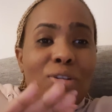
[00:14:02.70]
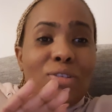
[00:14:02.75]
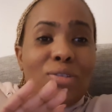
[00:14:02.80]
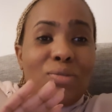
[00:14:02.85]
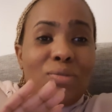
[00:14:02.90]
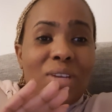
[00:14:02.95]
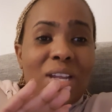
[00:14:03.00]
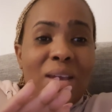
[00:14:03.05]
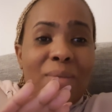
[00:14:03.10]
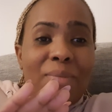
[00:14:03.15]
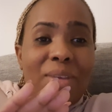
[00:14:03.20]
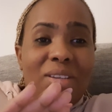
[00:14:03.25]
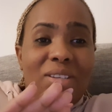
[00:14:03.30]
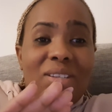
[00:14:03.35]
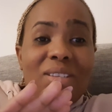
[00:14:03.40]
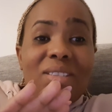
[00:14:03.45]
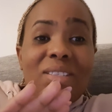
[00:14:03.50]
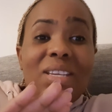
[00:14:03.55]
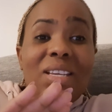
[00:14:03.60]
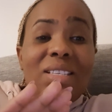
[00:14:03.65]
Tsunami.
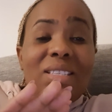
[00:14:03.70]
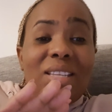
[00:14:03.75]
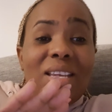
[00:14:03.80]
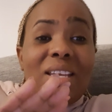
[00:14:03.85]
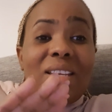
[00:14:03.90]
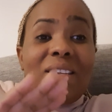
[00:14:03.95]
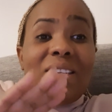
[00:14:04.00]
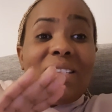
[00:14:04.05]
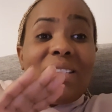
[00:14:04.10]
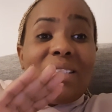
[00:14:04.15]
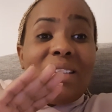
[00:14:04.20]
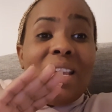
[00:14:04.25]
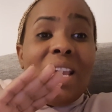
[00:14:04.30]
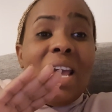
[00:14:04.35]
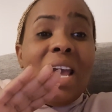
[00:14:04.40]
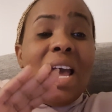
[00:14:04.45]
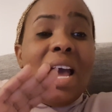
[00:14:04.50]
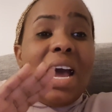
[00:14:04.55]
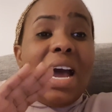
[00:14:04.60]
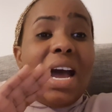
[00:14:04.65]
She's just a
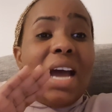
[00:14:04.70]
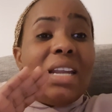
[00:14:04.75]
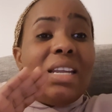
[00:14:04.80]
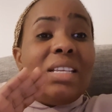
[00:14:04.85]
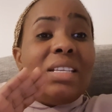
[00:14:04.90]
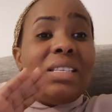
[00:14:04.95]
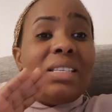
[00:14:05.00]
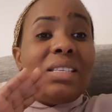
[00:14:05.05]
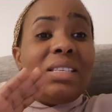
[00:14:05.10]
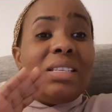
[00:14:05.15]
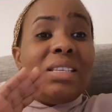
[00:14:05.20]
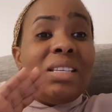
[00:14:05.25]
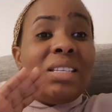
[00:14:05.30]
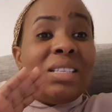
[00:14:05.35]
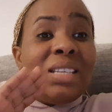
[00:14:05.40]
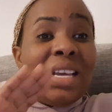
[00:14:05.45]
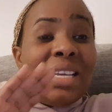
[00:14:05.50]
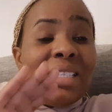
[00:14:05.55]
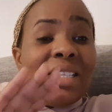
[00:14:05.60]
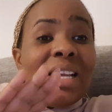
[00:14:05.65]

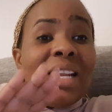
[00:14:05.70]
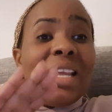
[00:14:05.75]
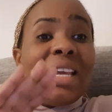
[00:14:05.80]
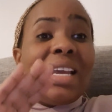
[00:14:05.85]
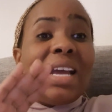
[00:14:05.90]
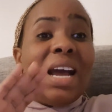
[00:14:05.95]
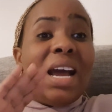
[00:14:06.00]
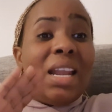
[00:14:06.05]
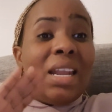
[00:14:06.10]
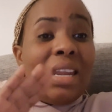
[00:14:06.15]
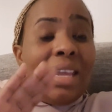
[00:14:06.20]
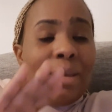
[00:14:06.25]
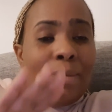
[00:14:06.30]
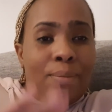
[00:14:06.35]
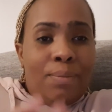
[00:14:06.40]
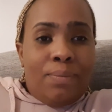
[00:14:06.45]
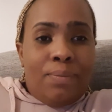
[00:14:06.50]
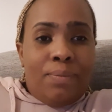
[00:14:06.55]
disaster like her name.